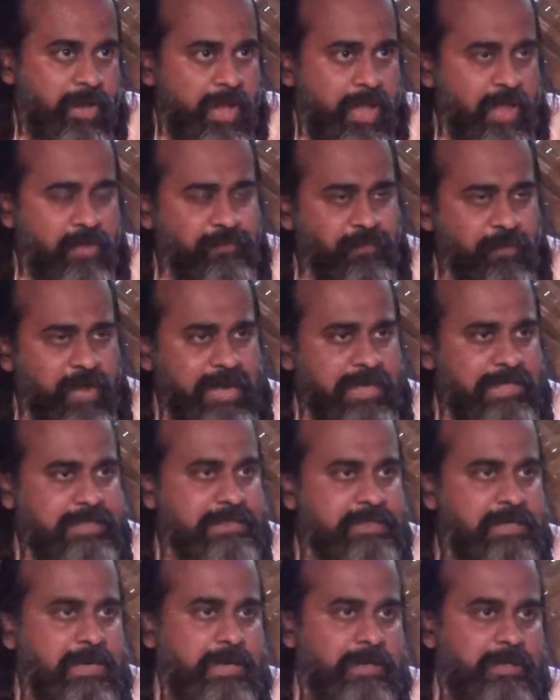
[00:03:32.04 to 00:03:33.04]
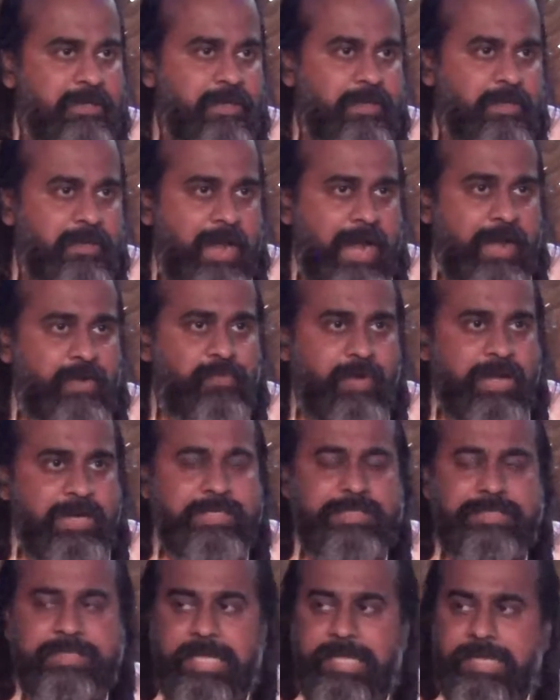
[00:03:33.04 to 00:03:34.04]
If one is drunk and one
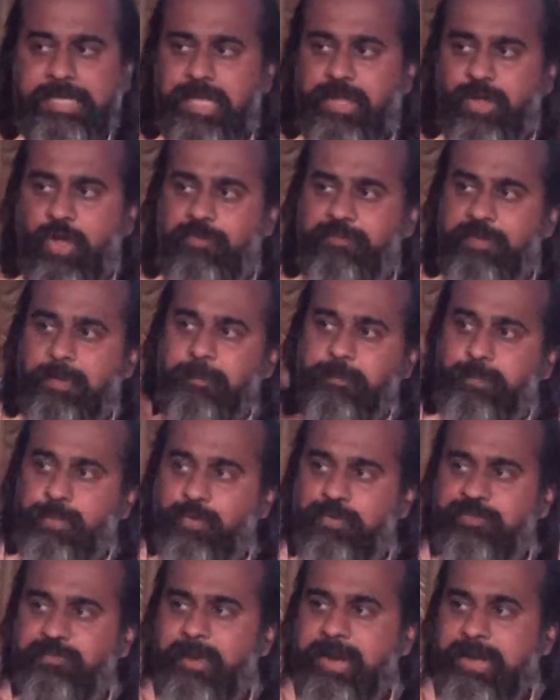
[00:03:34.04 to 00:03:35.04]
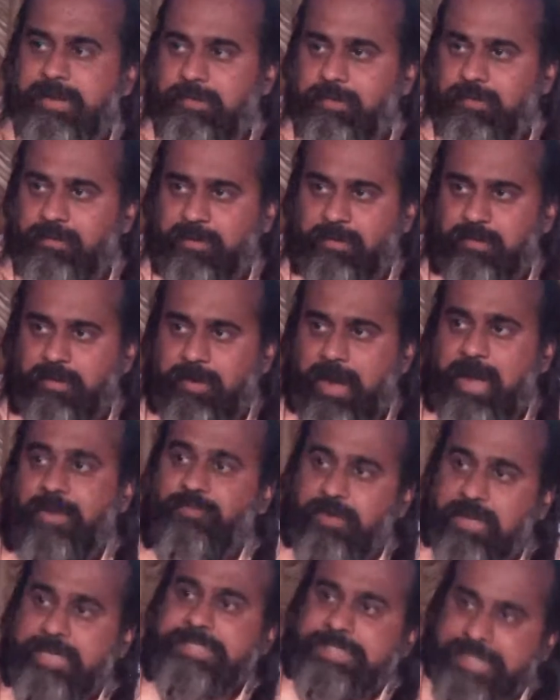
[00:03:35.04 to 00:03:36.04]
is thinking of improvement, and
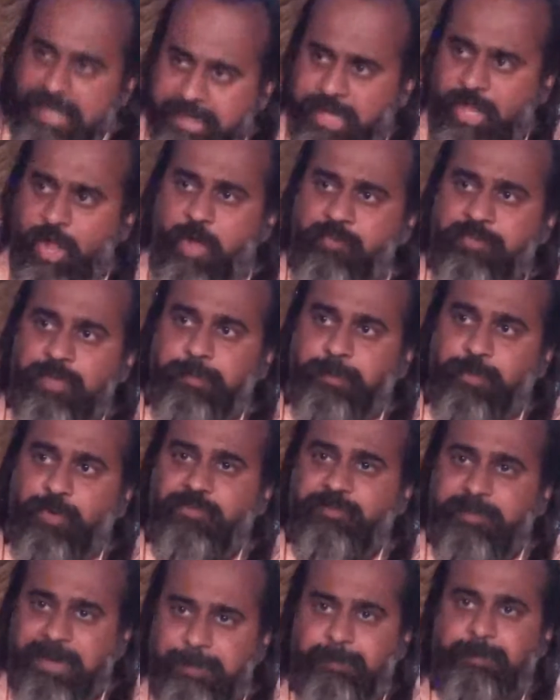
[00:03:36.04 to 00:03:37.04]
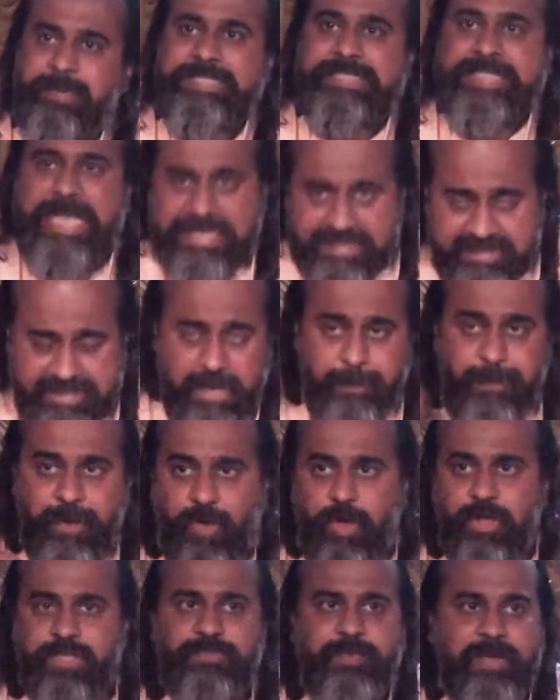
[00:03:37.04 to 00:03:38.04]
one is thinking of improvement precisely
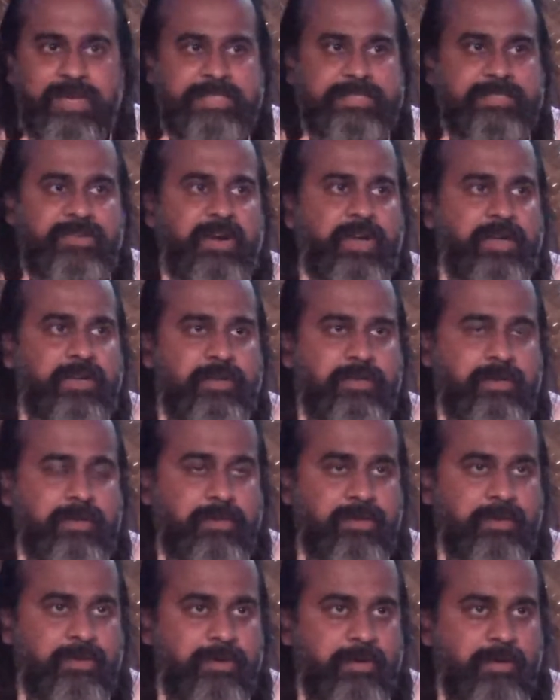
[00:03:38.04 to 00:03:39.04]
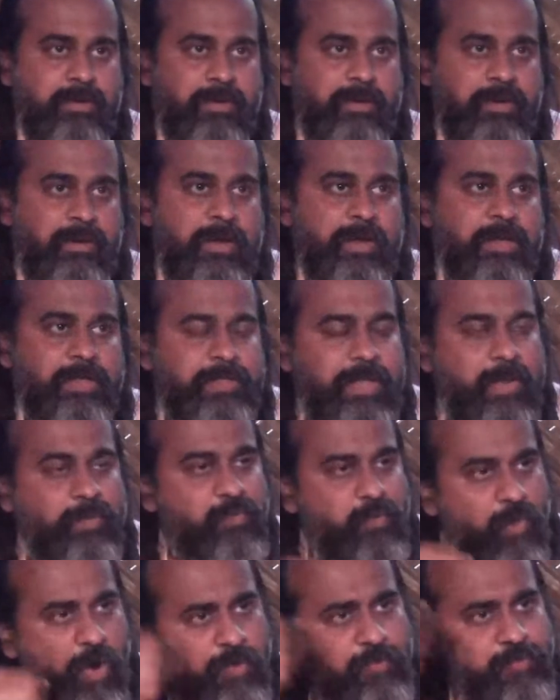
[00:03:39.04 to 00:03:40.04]
because one is drunk, then
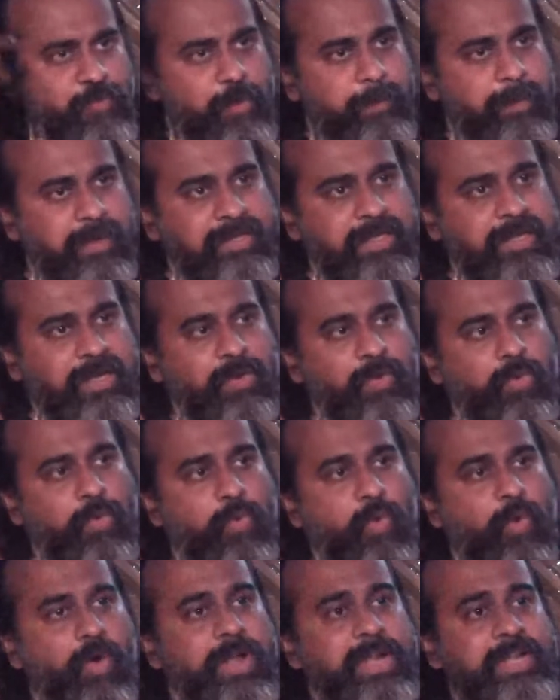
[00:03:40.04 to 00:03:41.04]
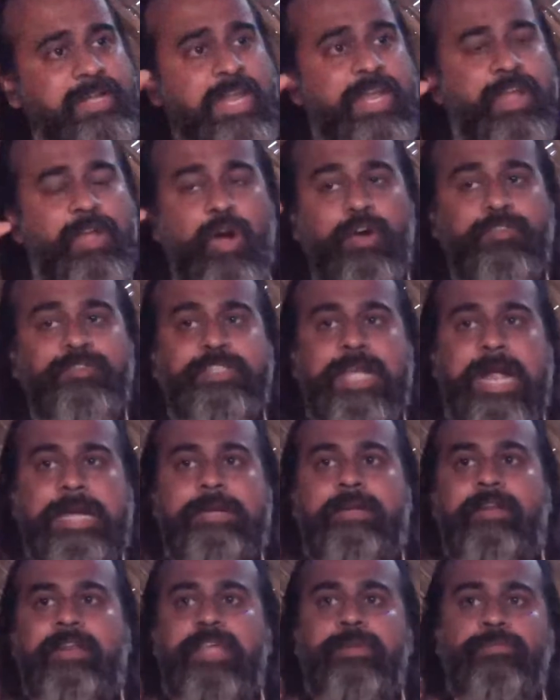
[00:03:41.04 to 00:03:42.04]
what would be the quality of
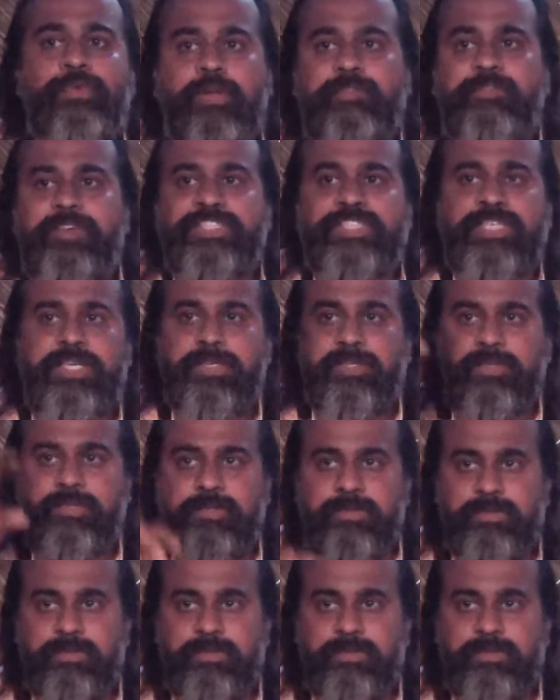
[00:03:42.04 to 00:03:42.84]
that dream or vision?